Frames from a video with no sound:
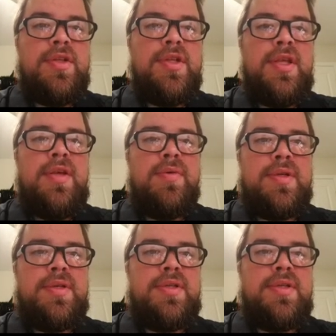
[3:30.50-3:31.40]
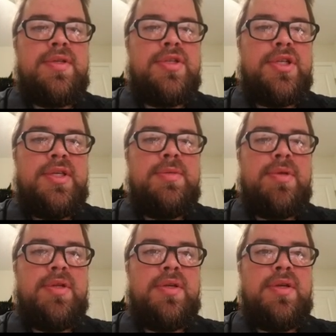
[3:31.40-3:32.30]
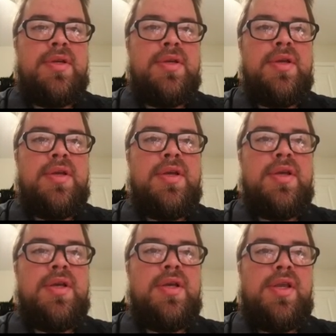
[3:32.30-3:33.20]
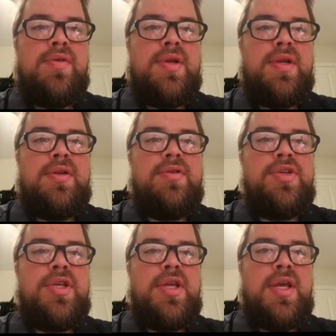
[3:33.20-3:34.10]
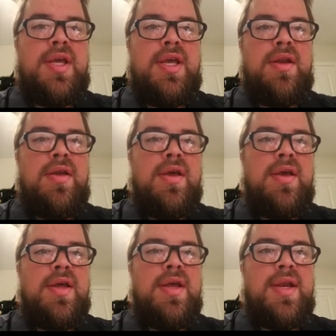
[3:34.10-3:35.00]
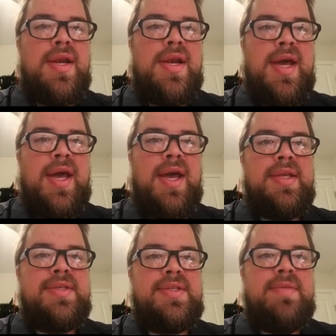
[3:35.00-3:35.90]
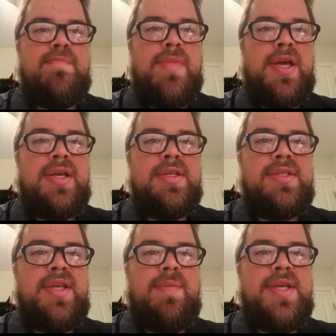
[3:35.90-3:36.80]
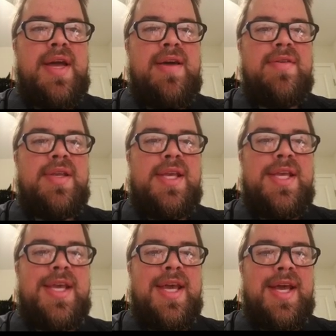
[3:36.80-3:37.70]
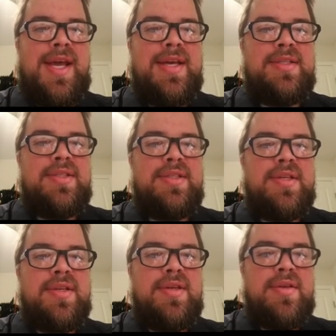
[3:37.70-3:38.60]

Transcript: Delinquent. Chespin. A unit energy and nice Mega Sceptile EX.